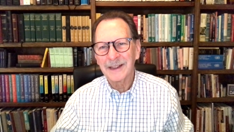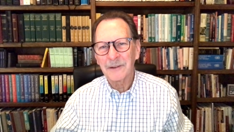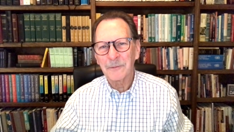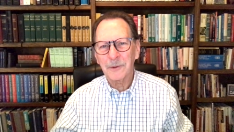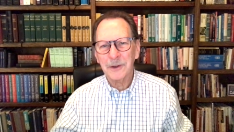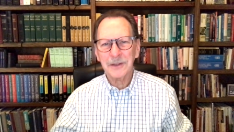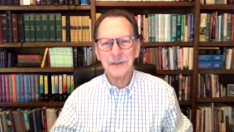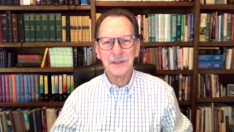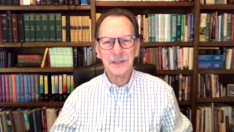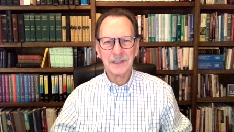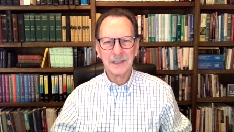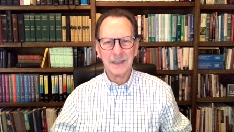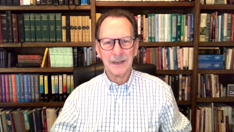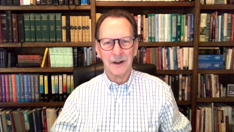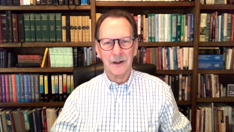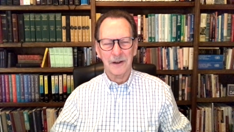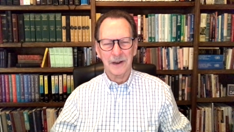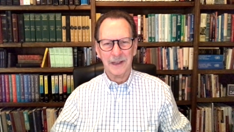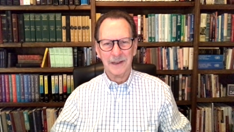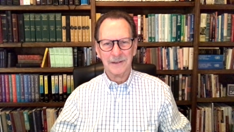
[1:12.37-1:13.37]
Well, you sit
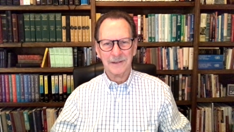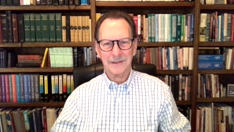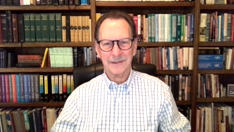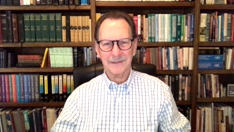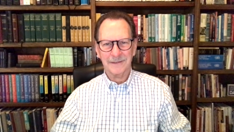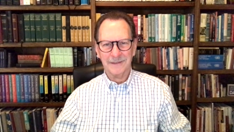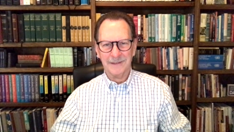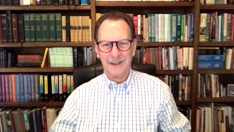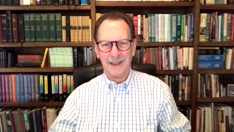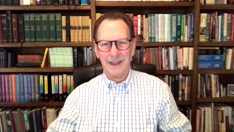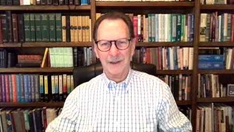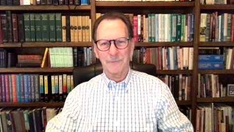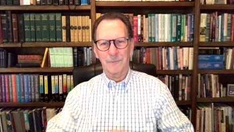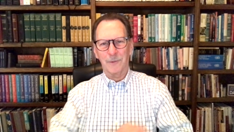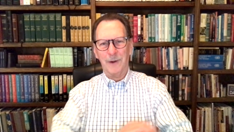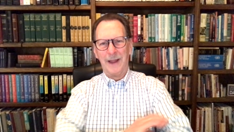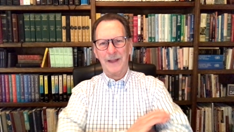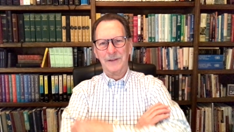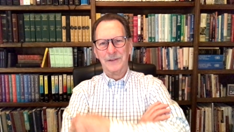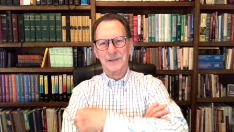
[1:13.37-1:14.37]
on it and
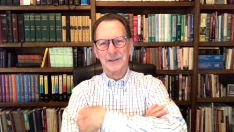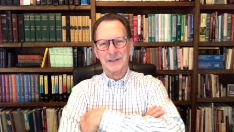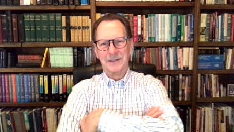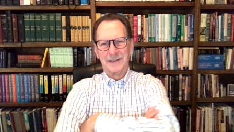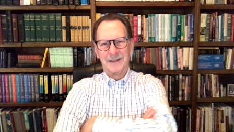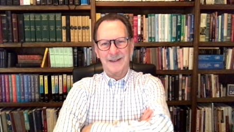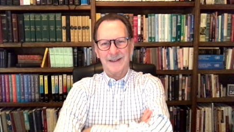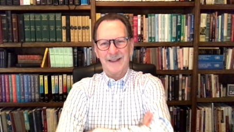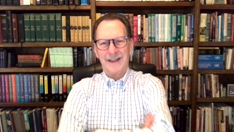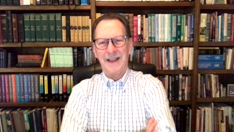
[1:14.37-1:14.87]
rest